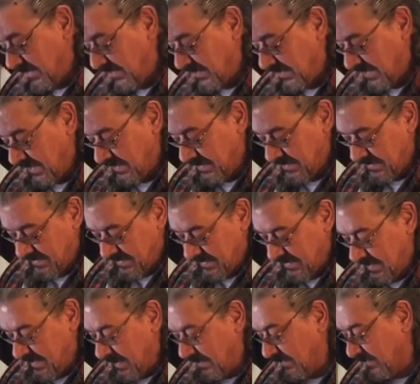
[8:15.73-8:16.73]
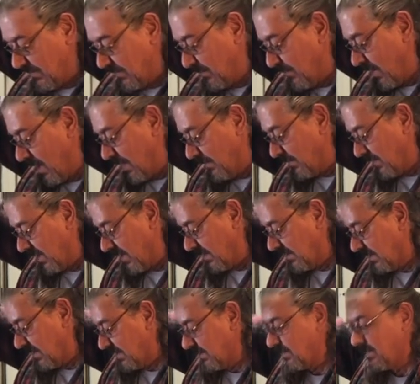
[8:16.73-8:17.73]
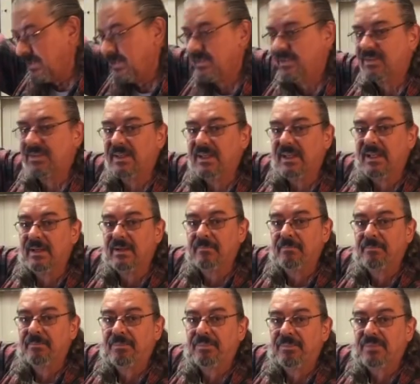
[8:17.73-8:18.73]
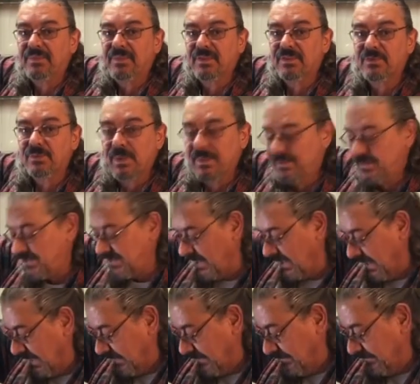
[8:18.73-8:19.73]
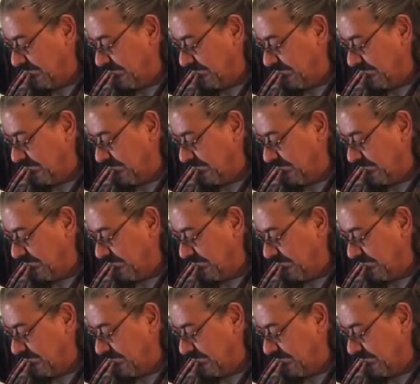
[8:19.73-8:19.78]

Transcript: the, That was the drop shot. This one is the swim stick.